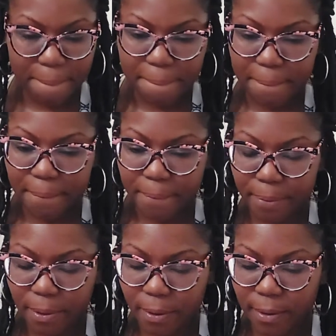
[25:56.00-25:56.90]

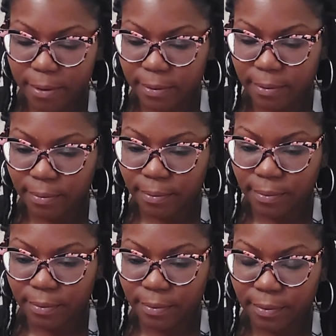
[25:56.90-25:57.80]

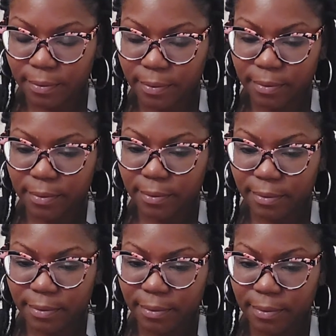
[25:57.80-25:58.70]

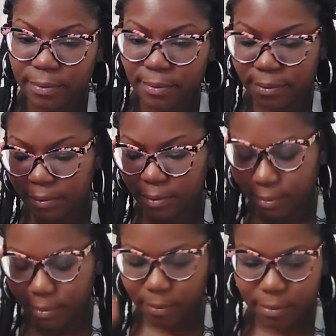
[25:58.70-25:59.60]

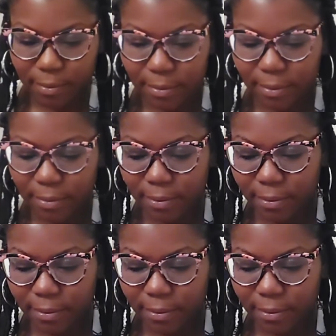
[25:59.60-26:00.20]
Nobody speaks.